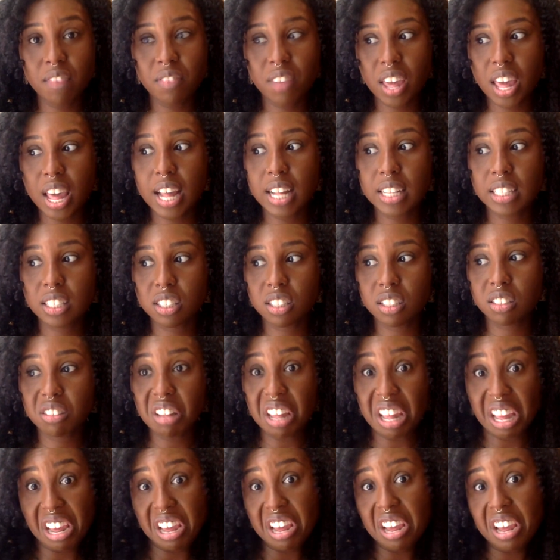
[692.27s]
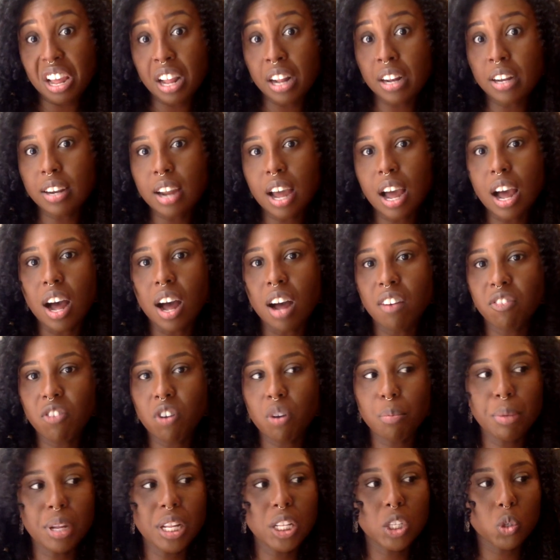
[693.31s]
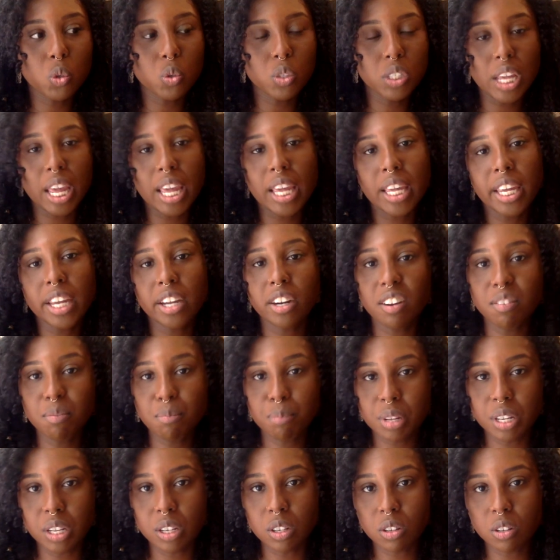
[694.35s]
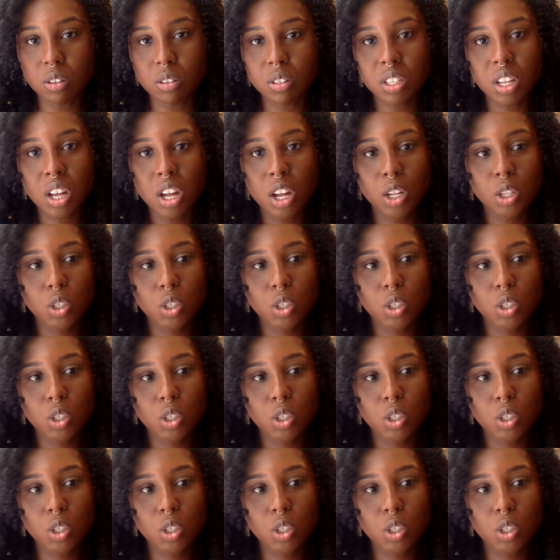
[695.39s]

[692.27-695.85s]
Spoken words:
it's enough for me to take care of bills,